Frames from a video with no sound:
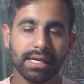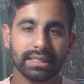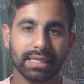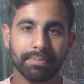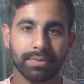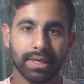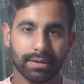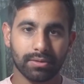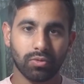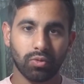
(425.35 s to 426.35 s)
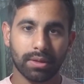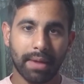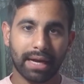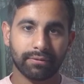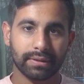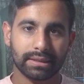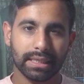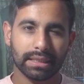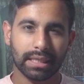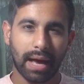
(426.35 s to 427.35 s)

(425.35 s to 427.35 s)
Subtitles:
Same thing with manifestation.